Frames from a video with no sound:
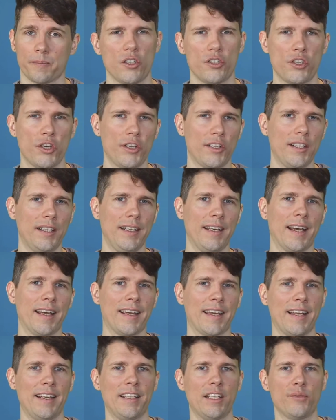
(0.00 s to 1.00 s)
Certainly I
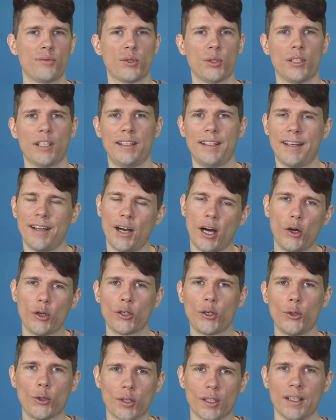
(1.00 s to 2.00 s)
can give you an
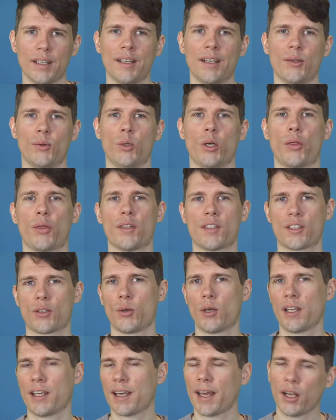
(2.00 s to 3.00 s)
outlook what the
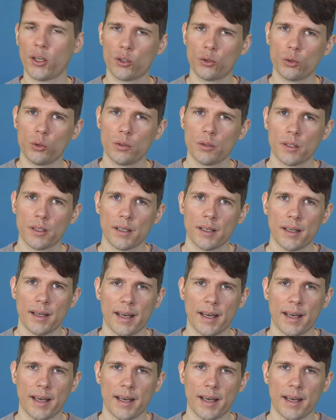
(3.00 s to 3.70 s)
string can do,